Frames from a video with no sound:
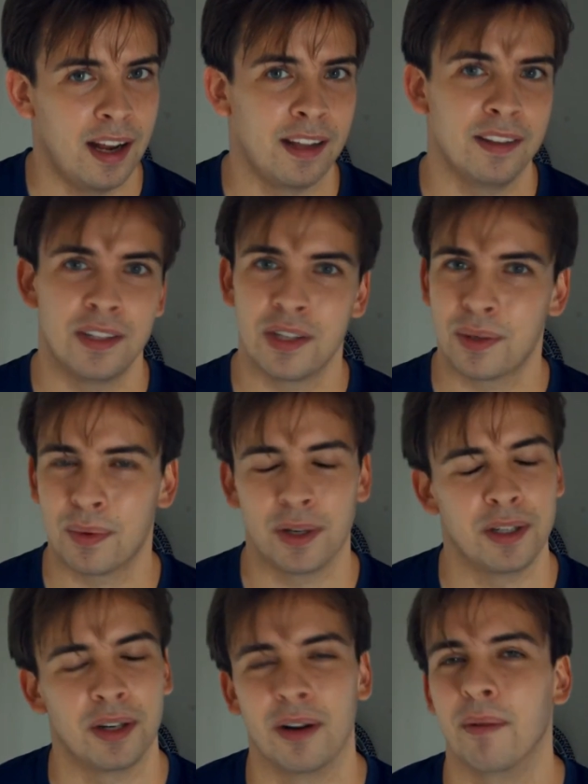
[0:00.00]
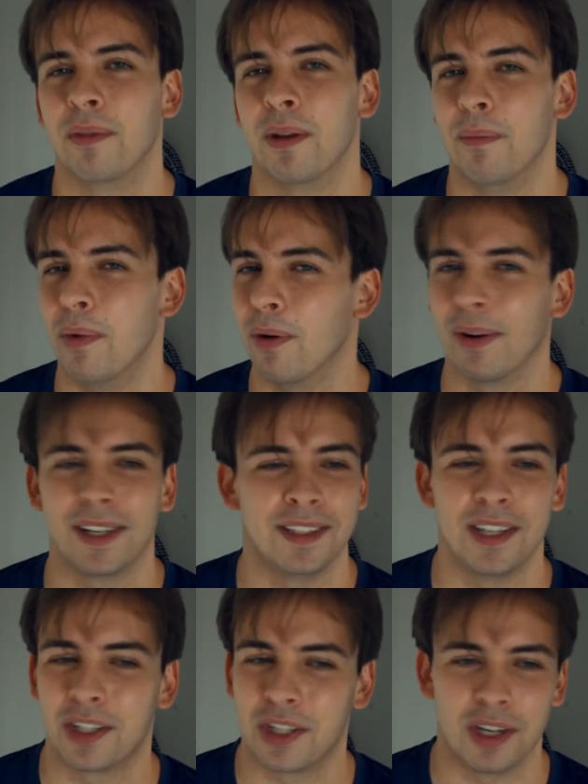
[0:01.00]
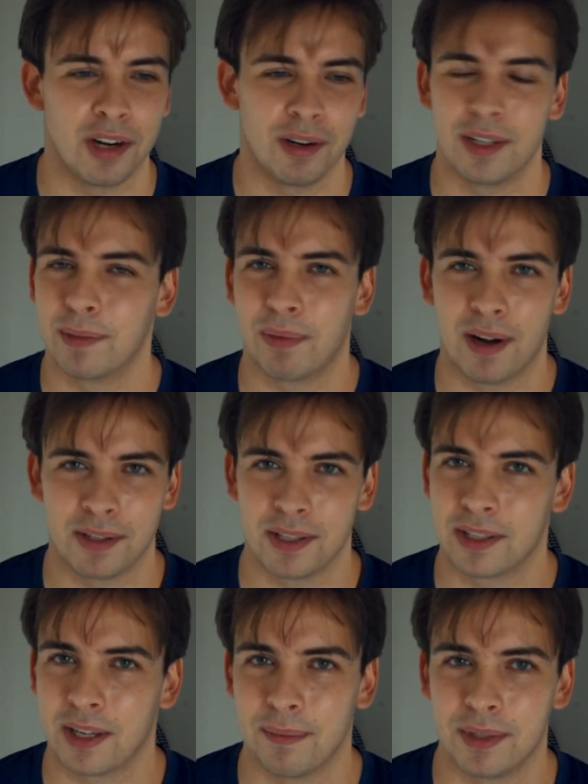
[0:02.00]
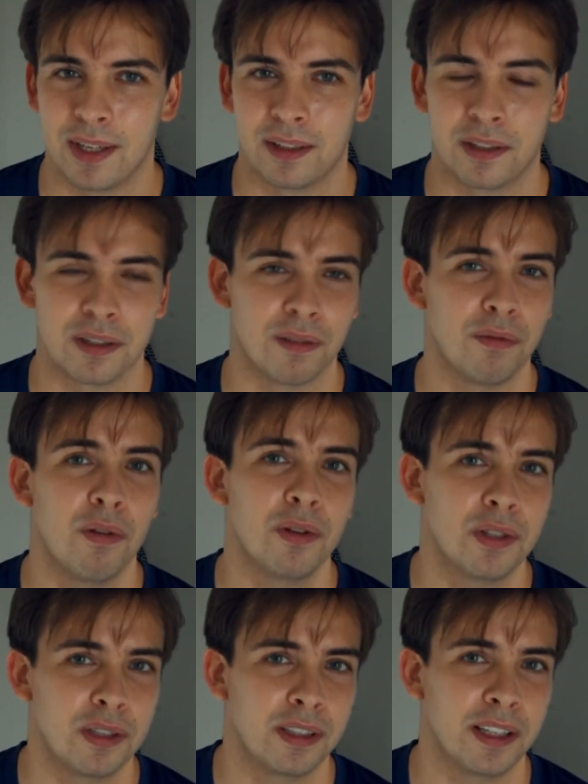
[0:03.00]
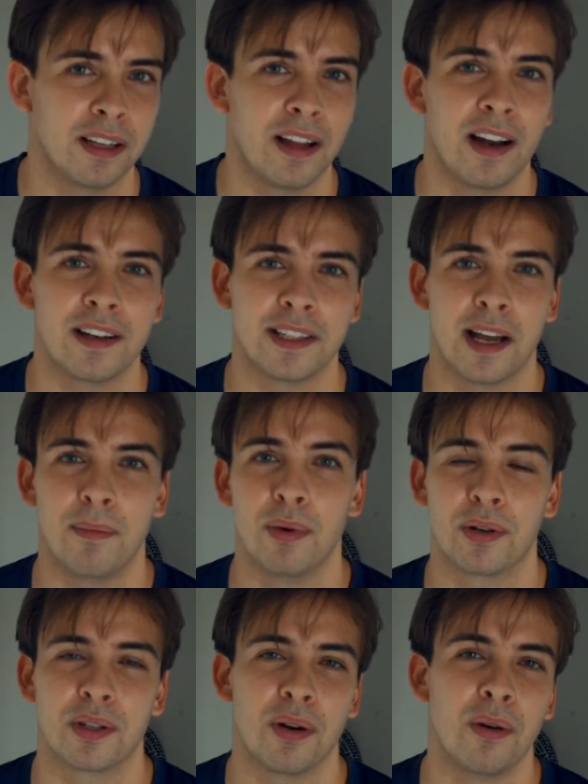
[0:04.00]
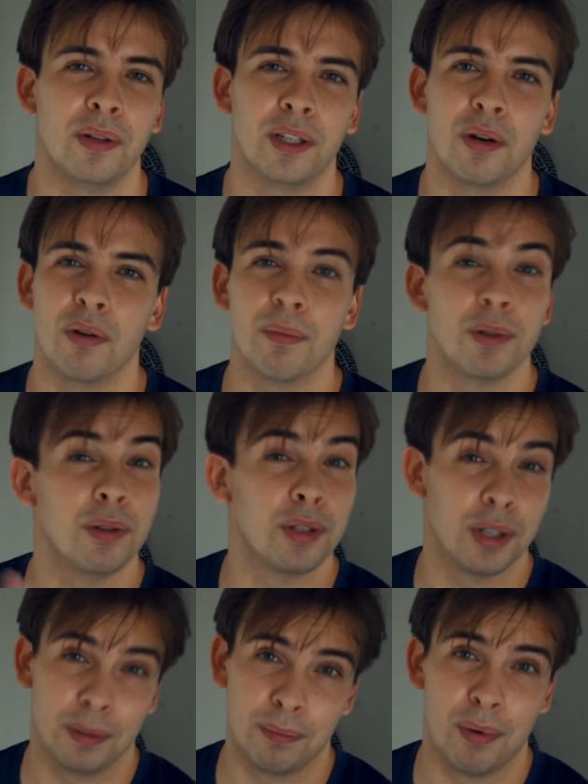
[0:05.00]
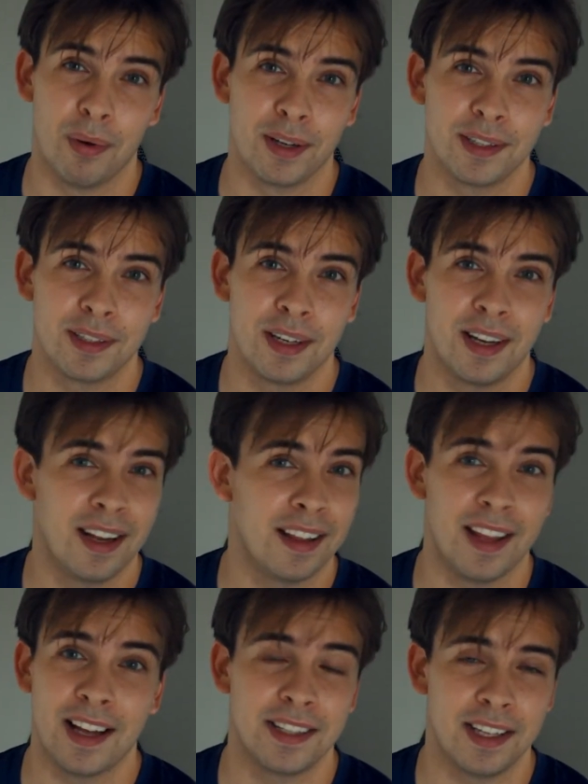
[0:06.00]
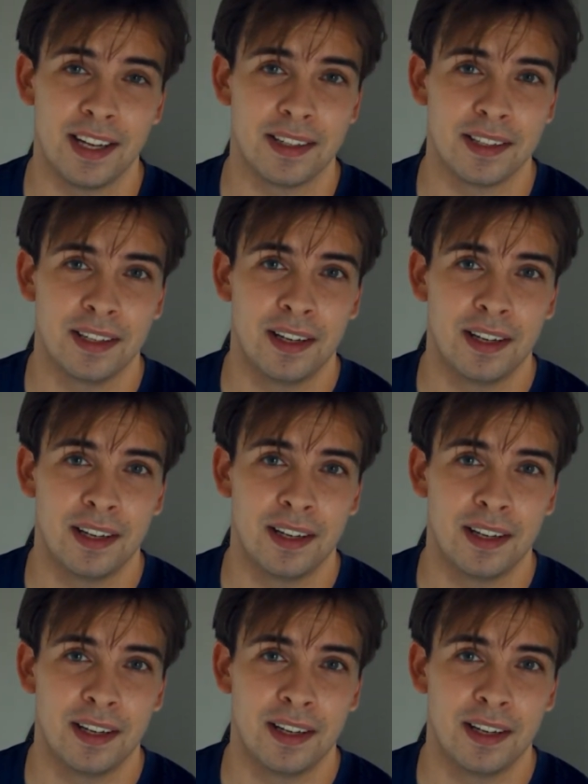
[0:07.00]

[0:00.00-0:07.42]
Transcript: And this is where the boring dictionaries process comes in, because unfortunately a lot of Thai books only go up to a certain point. And that's it.